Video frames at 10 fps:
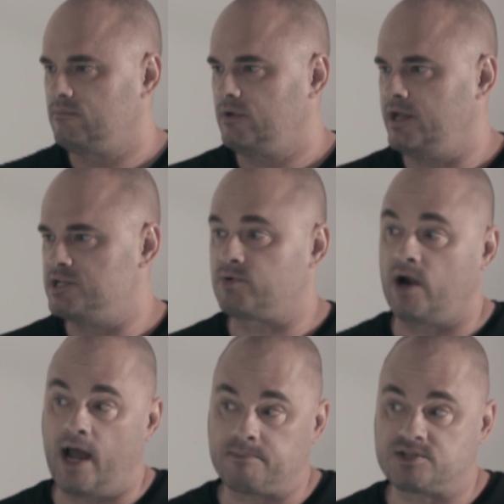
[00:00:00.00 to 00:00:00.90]
is
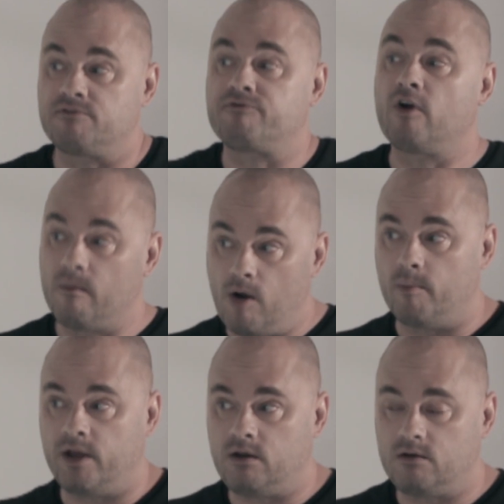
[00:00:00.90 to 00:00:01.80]
perhaps, for the
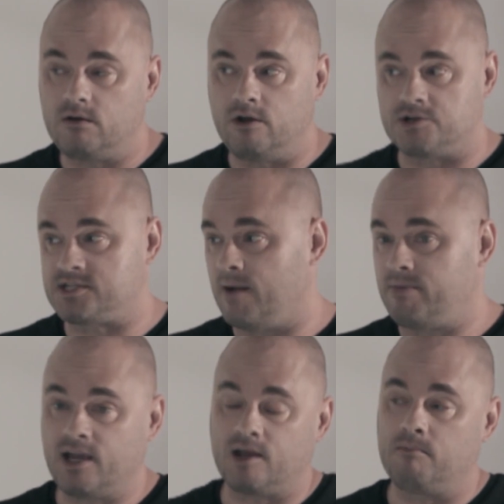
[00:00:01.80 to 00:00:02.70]
moment, your top
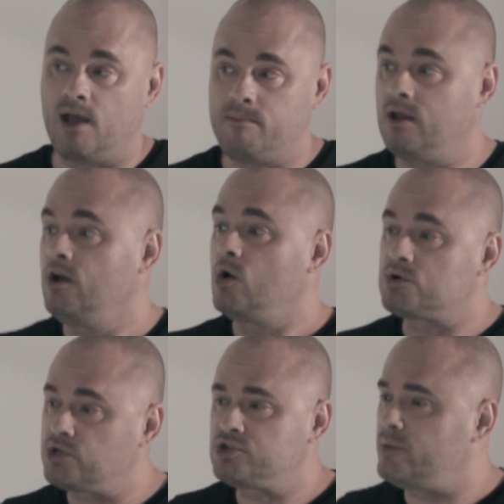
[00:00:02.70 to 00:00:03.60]
pick, maybe. We're
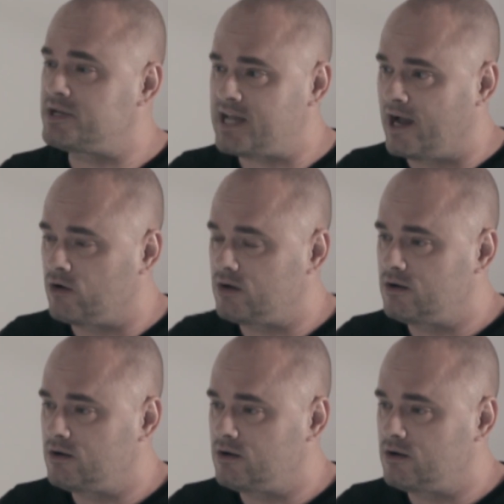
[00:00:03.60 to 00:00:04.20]
still 2 weeks out.